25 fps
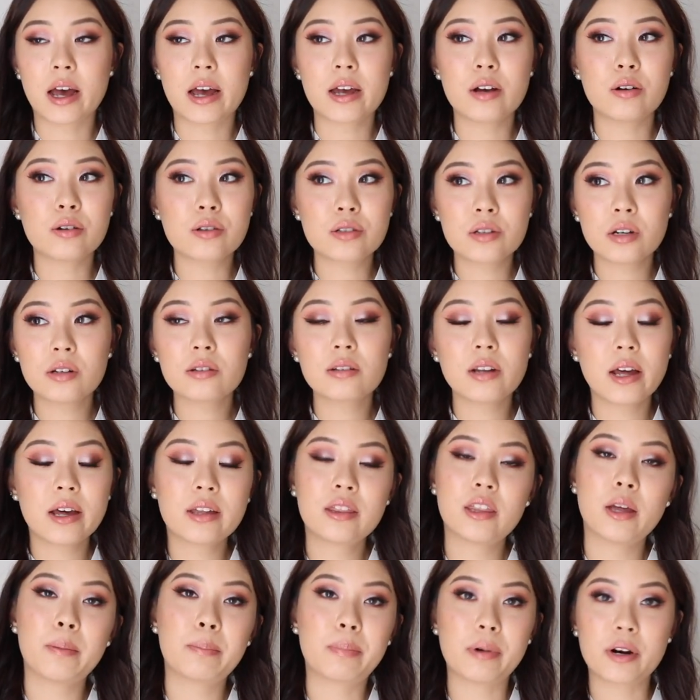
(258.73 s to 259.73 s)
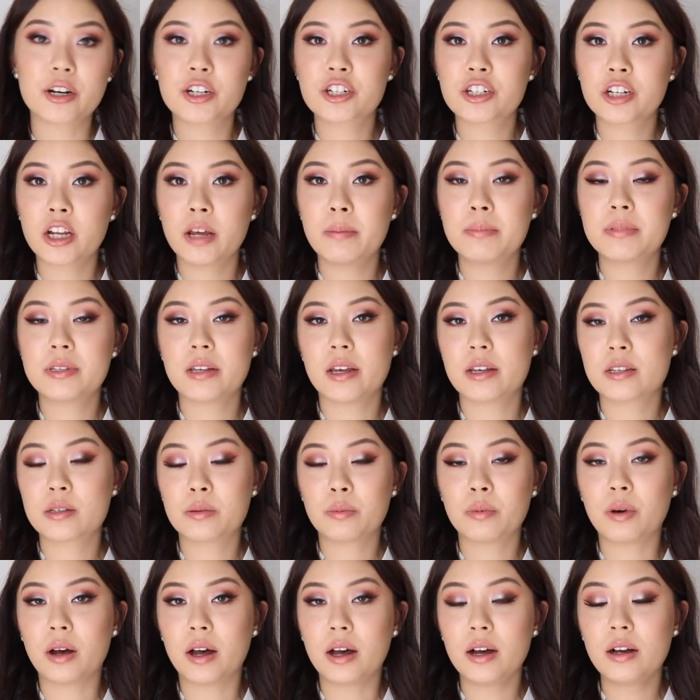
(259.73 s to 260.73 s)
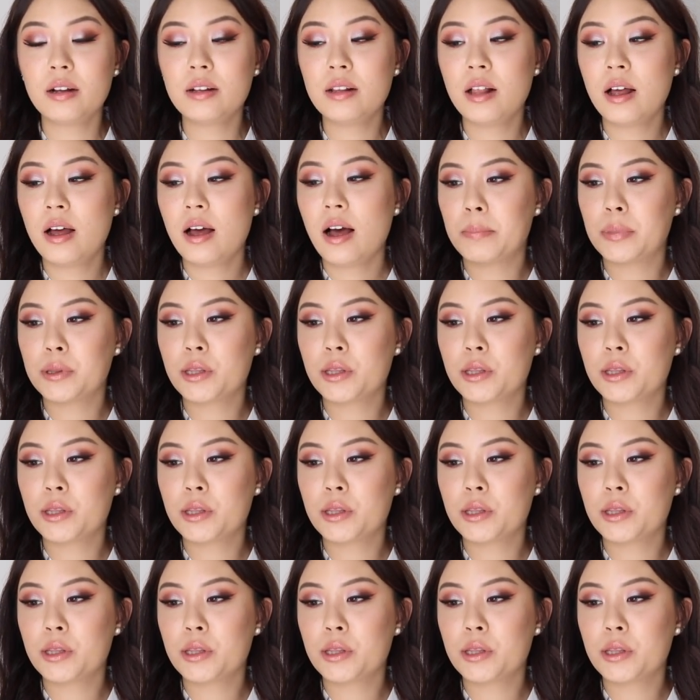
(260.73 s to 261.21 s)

I also like their brush tips as well,